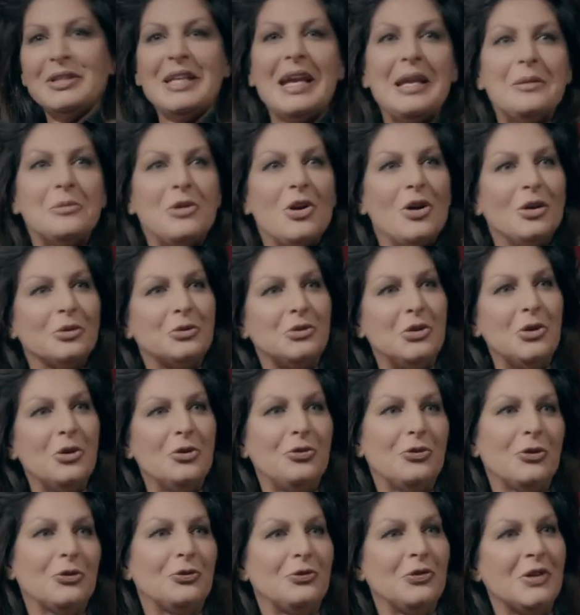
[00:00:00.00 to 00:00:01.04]
game called Two
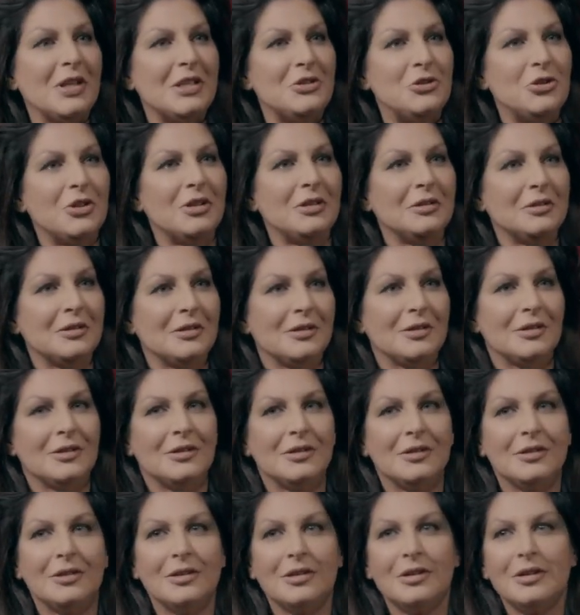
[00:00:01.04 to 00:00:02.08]
for Flinching?
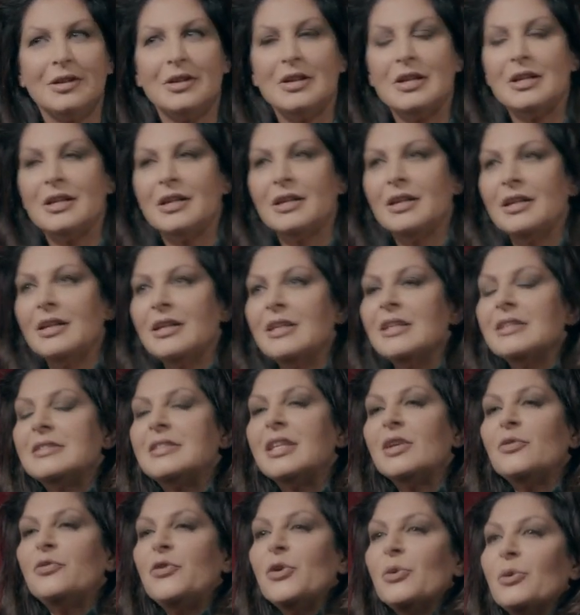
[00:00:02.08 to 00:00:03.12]

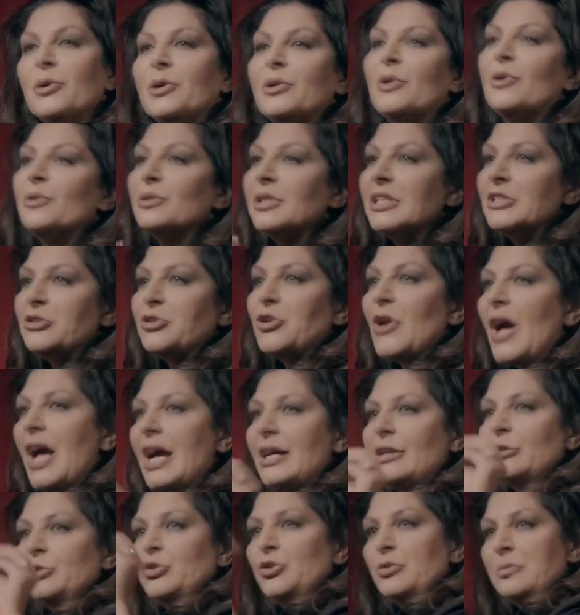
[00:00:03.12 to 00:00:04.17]
See, if you were an only
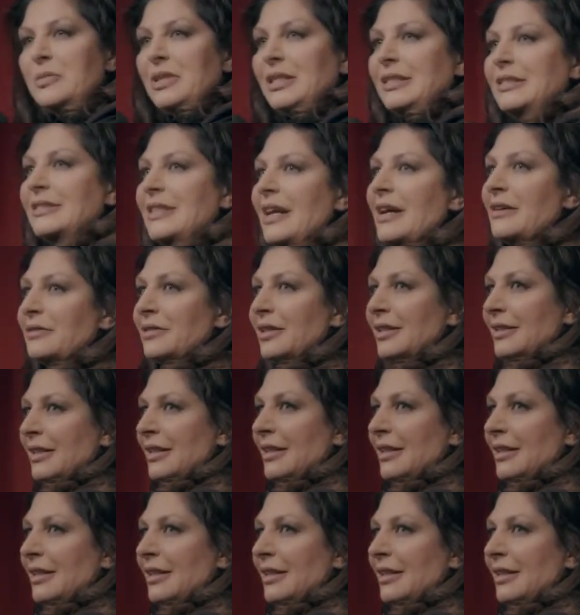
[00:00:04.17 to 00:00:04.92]
child, you missed out on